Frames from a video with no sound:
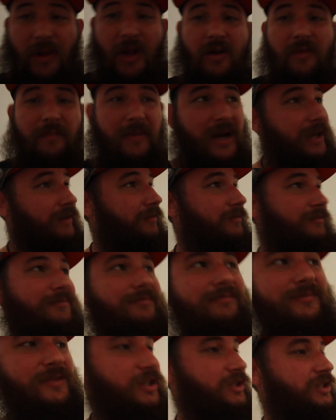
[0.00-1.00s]
blown by
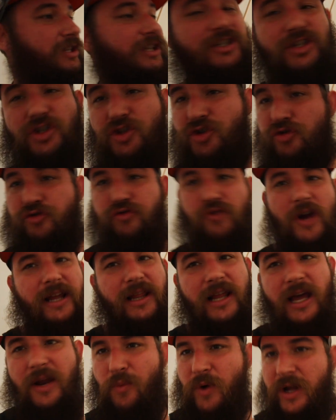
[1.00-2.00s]
just these
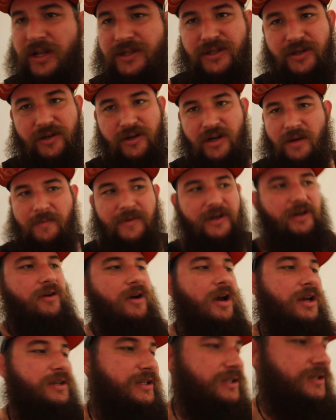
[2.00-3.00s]
straight line winds that are coming
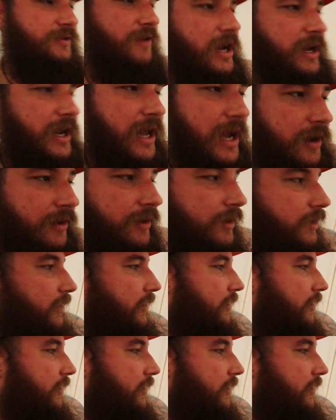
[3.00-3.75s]
across us right now